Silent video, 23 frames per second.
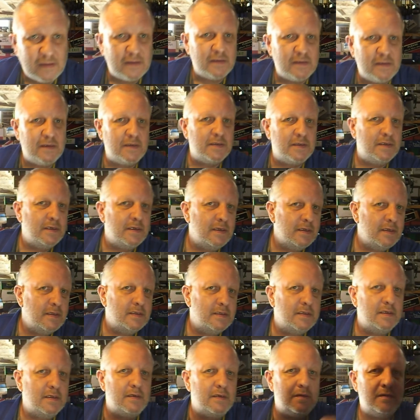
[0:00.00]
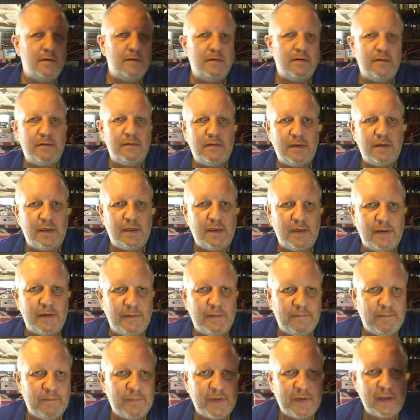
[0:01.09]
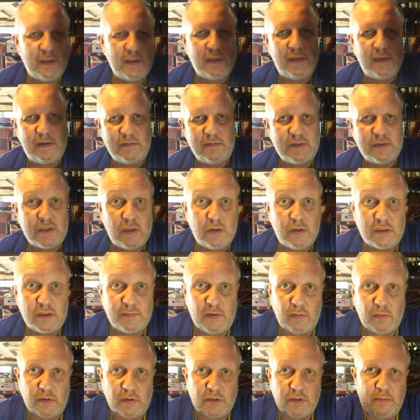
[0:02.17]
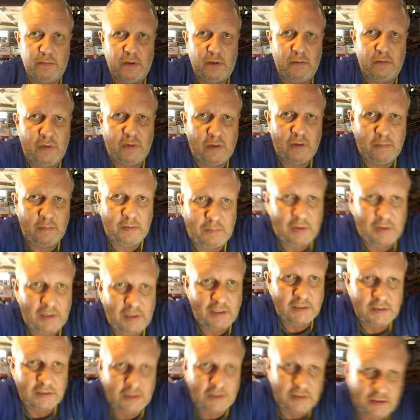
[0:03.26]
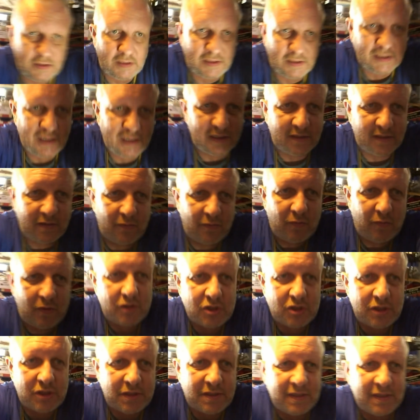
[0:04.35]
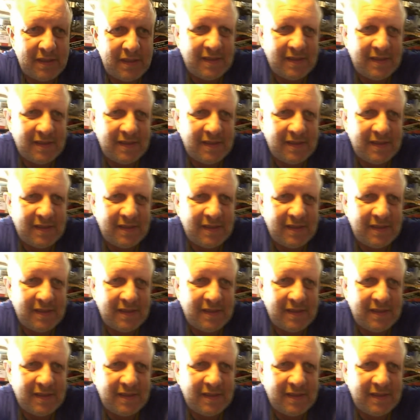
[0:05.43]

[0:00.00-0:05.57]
Just need to, excuse me, would you know, a moment, I just need to get to the washers.